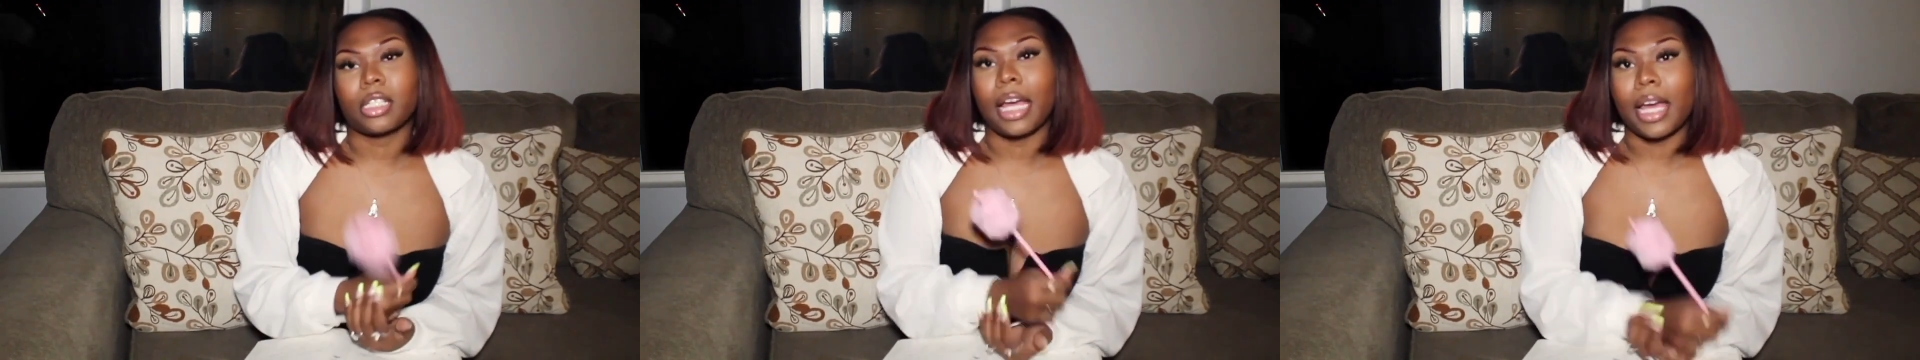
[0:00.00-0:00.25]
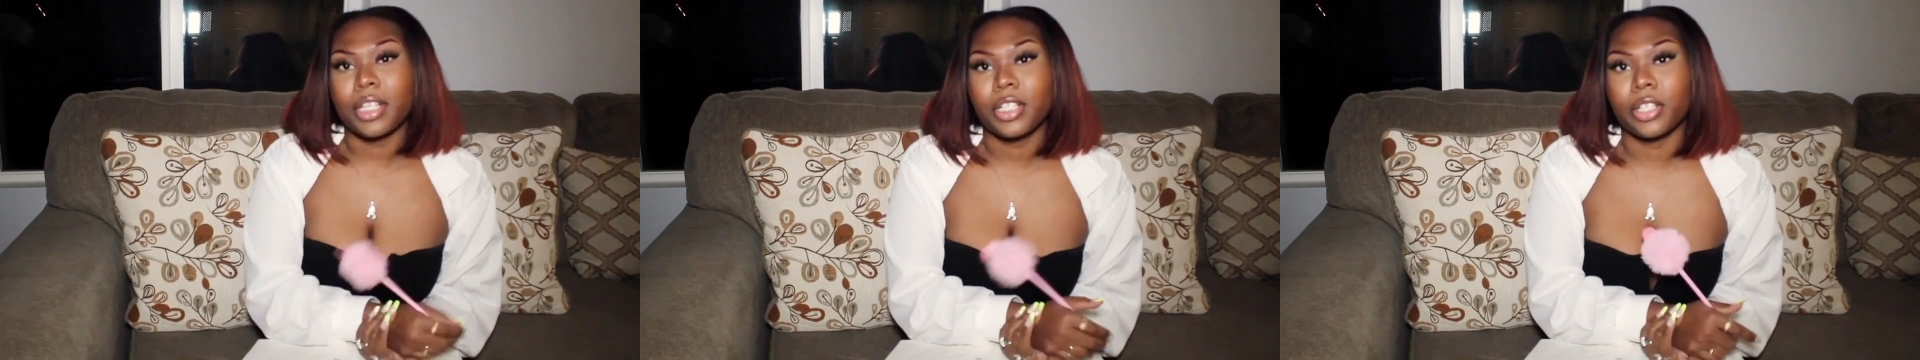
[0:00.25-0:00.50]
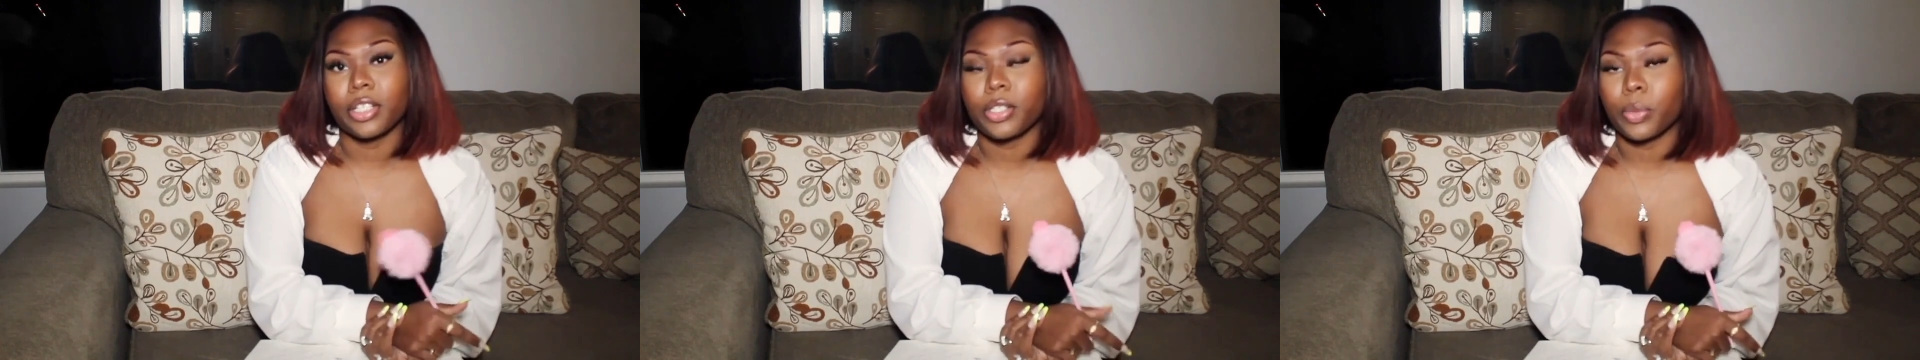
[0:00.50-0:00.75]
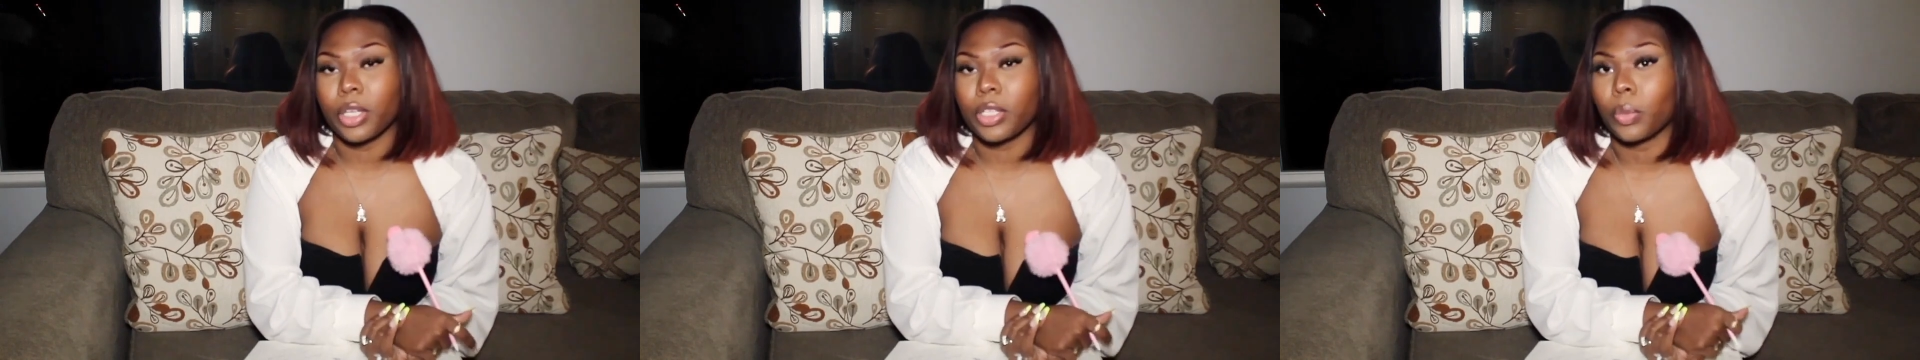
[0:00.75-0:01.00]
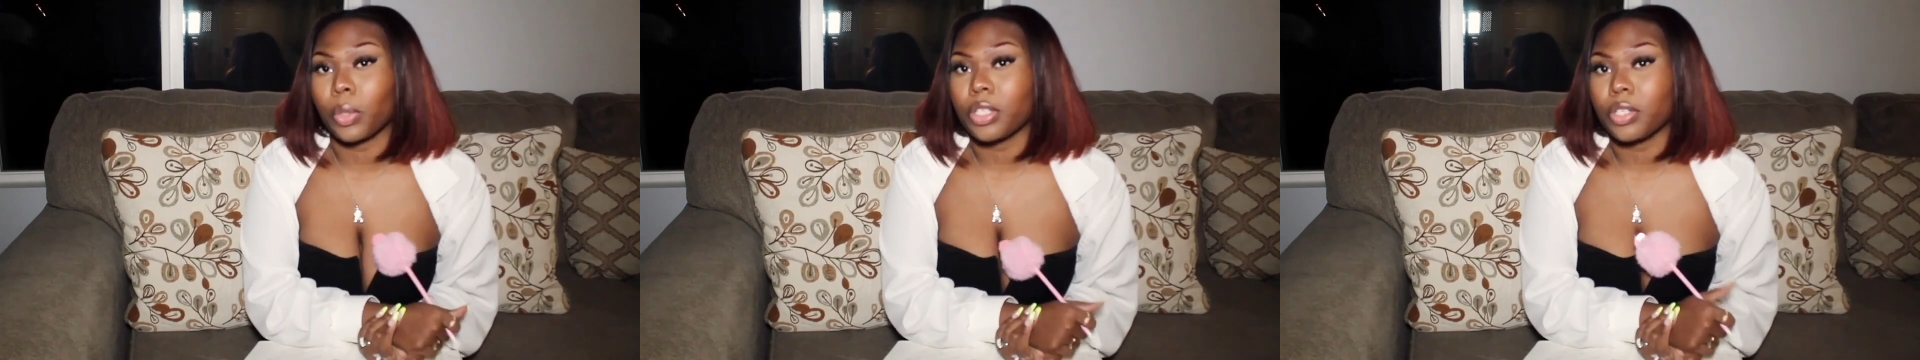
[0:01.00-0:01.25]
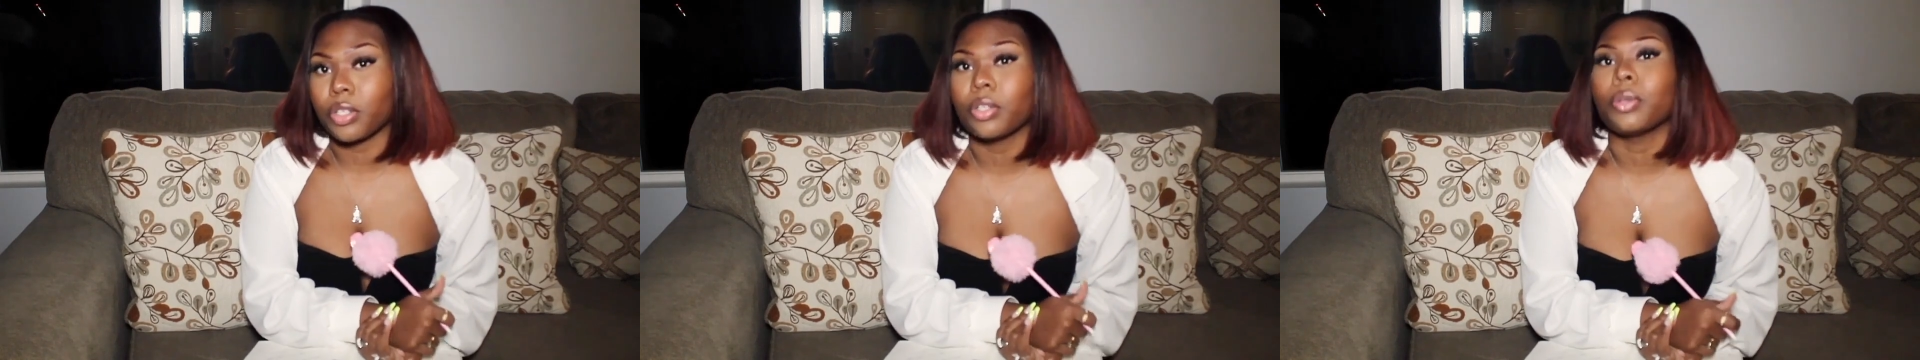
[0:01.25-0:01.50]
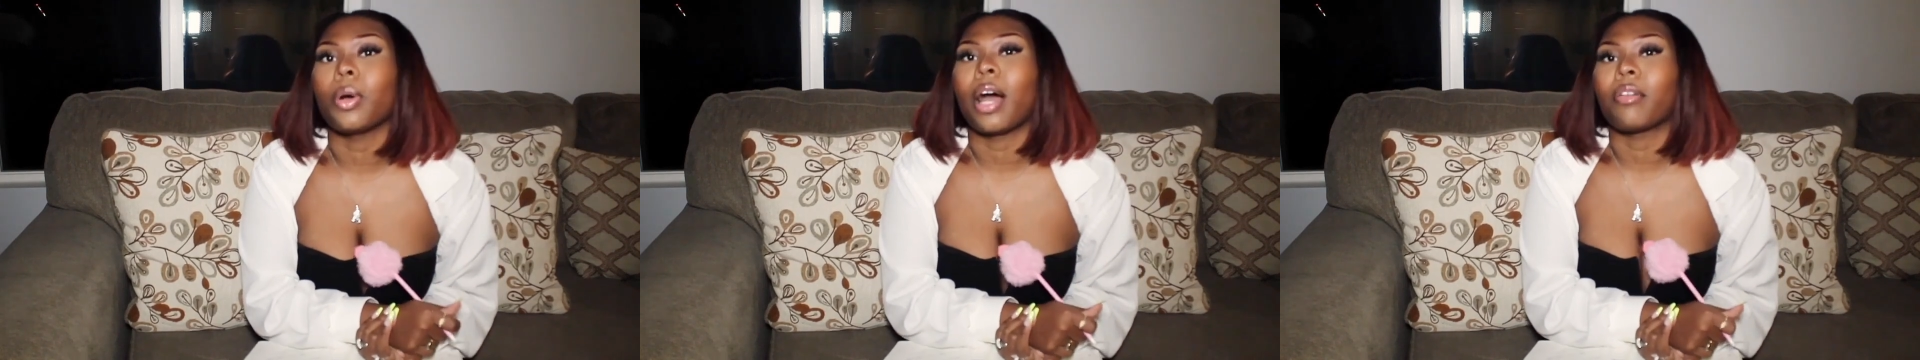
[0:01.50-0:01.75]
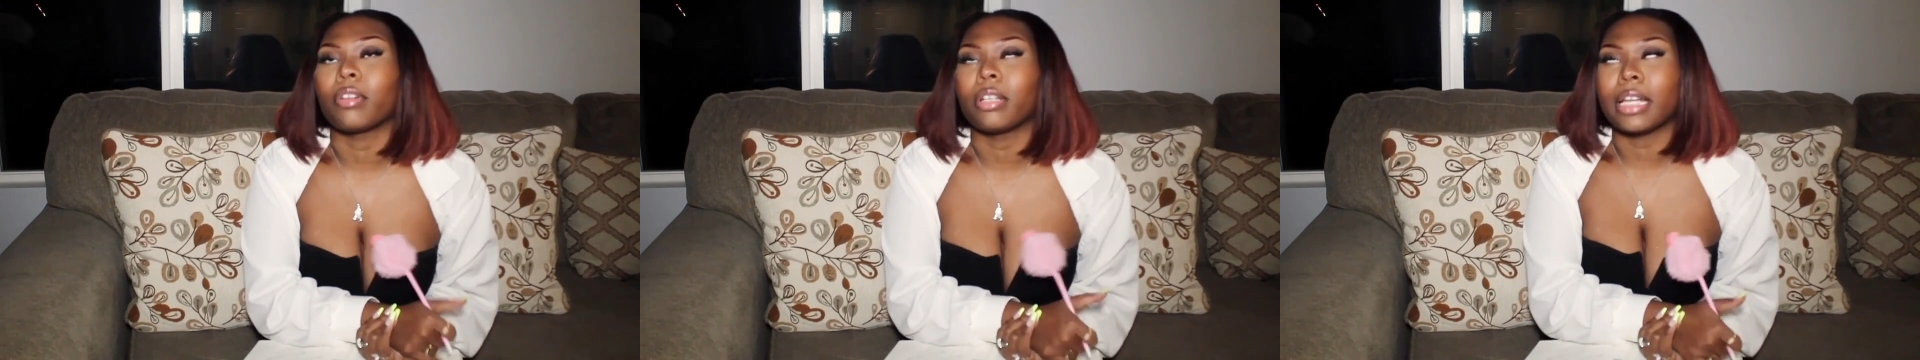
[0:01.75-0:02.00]
Last year in 2022, I
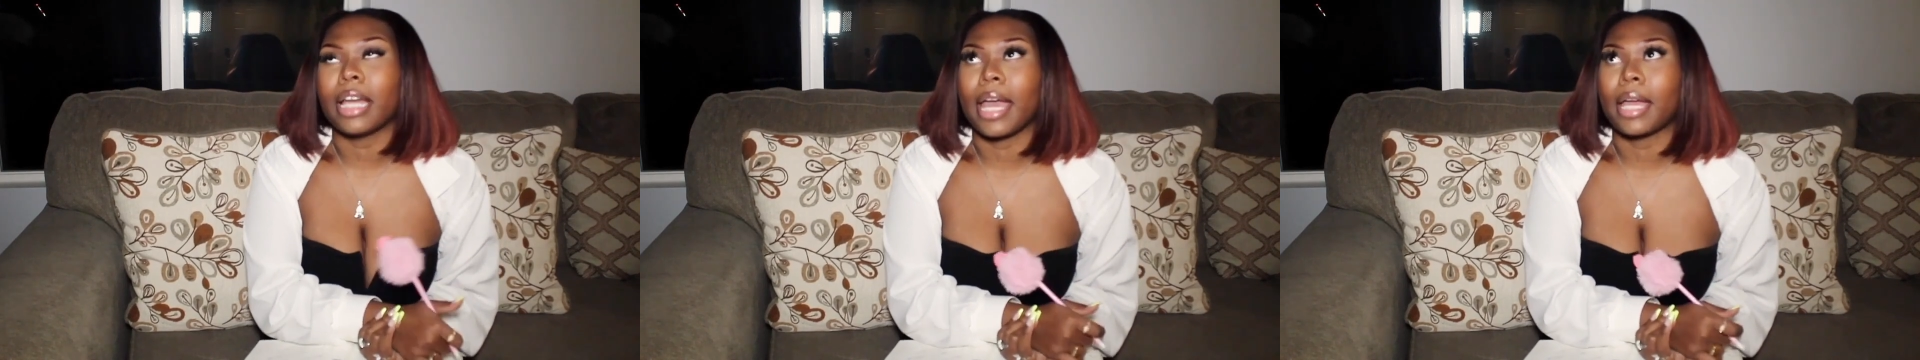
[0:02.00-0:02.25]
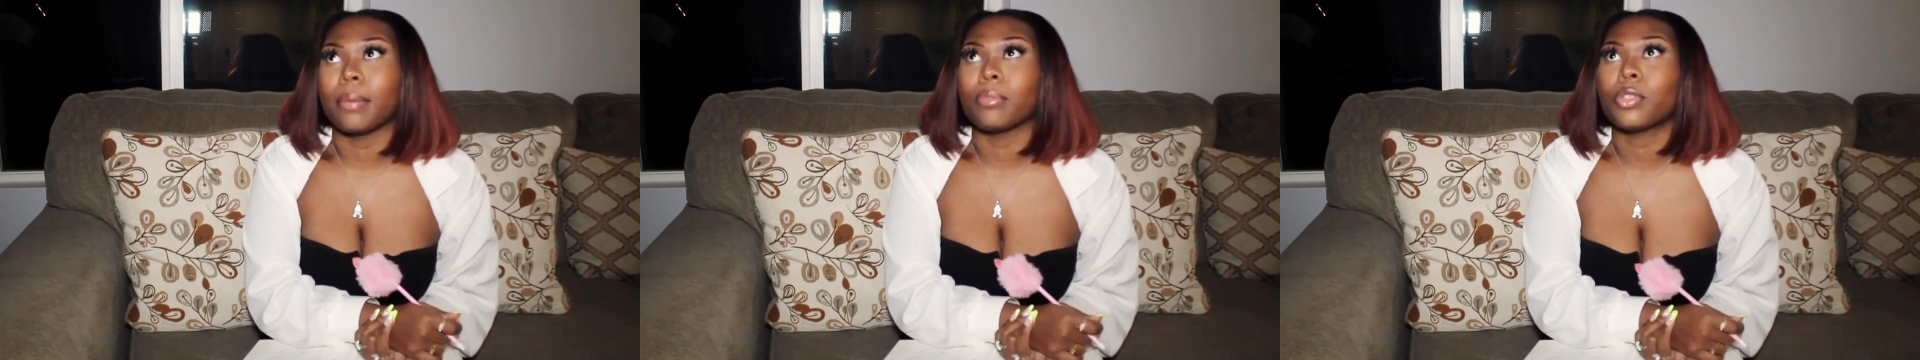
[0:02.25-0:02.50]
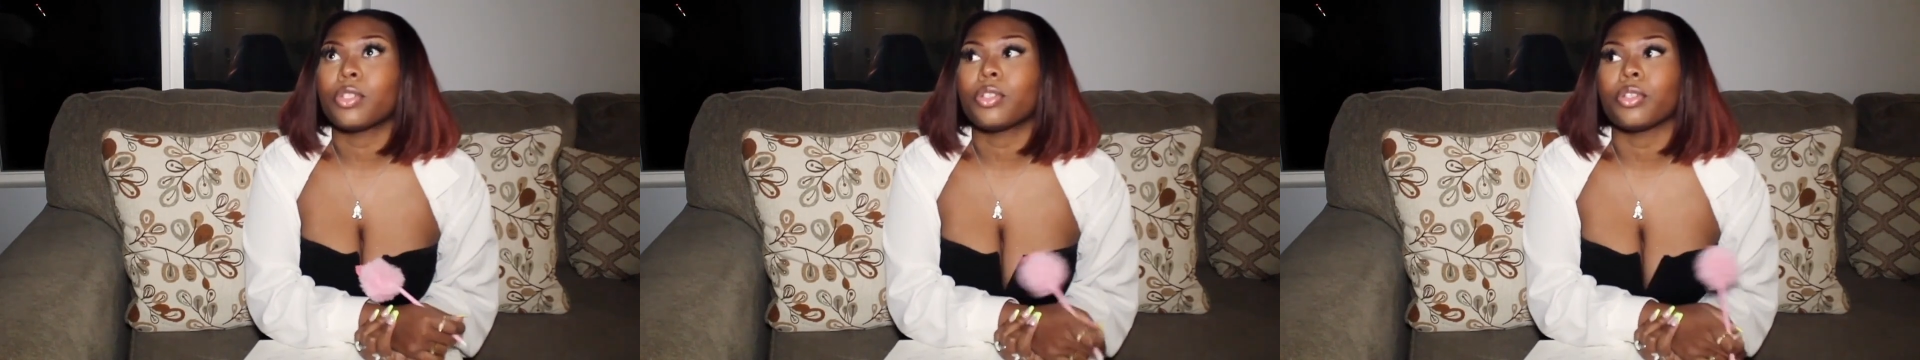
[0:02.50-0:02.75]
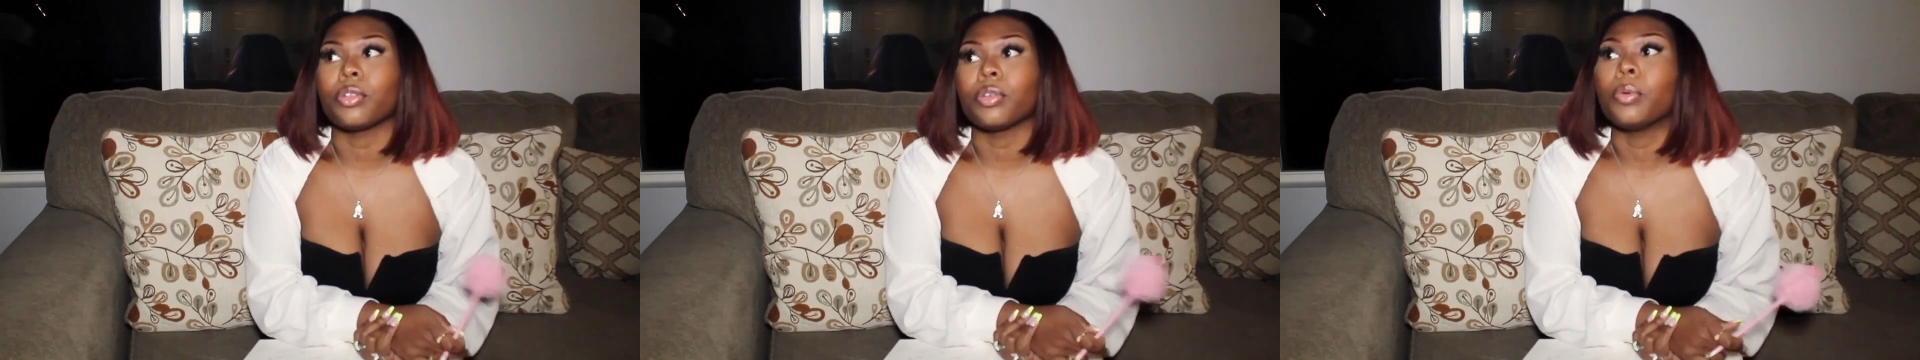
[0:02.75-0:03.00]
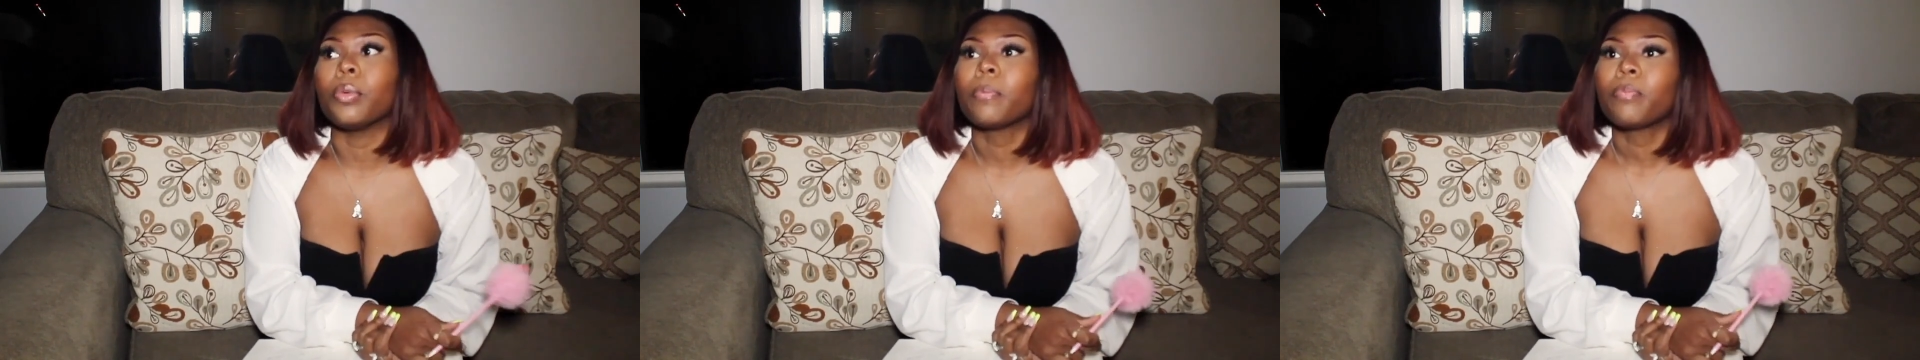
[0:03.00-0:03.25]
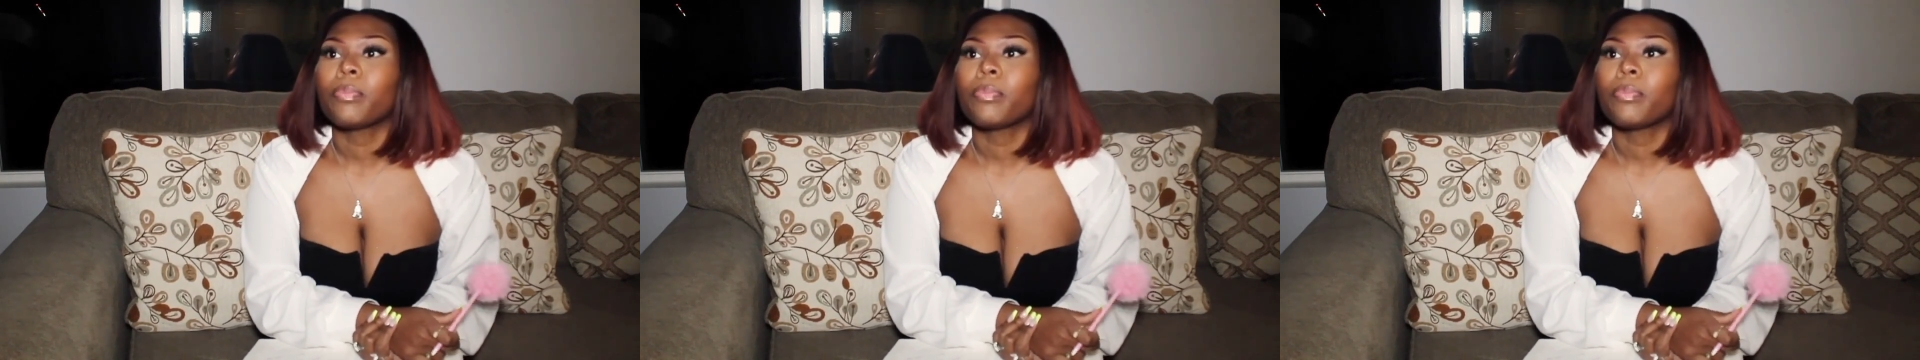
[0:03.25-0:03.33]
really aimed to